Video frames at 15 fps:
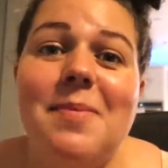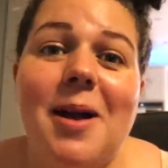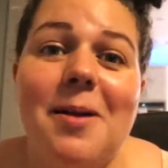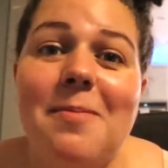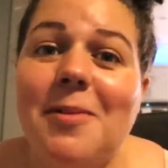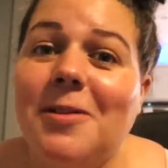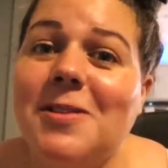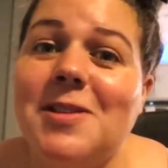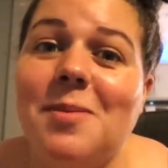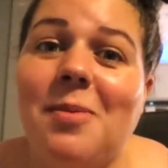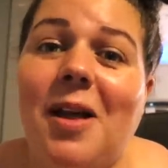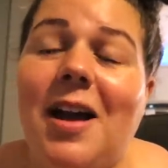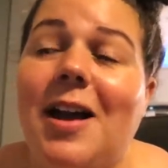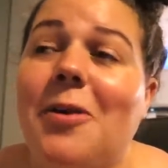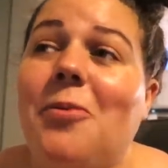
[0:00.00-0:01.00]
my milk
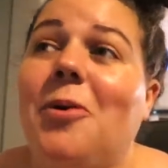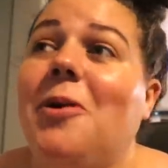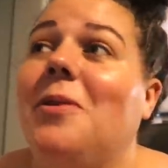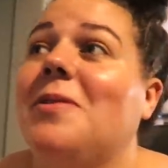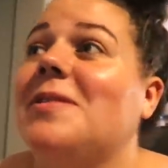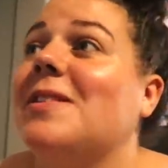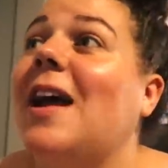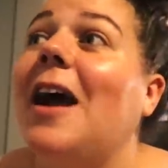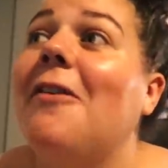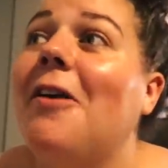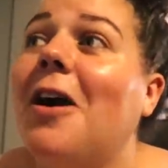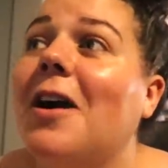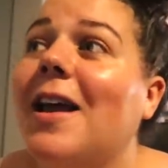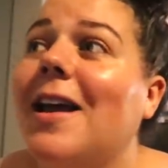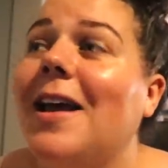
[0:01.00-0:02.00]
supply will
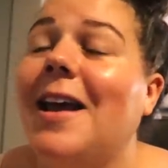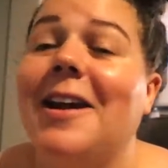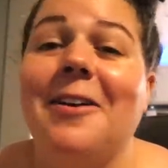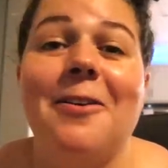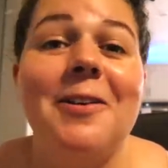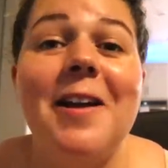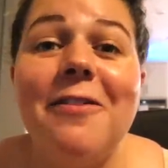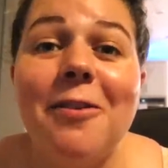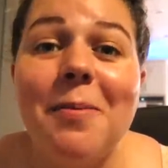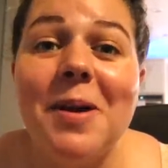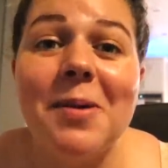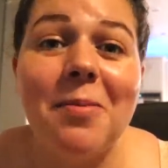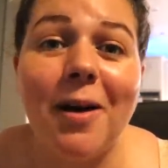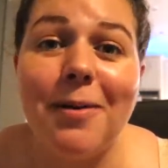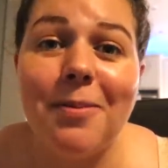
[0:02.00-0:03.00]
skyrocket and it'll never be
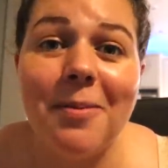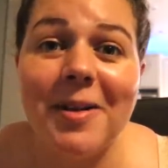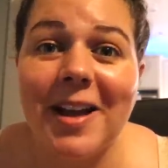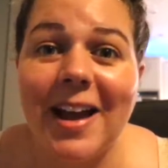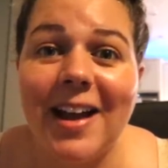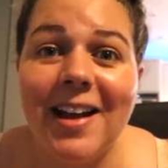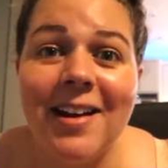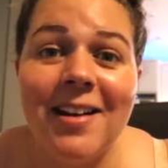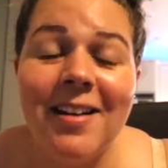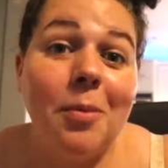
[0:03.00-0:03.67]
a problem again.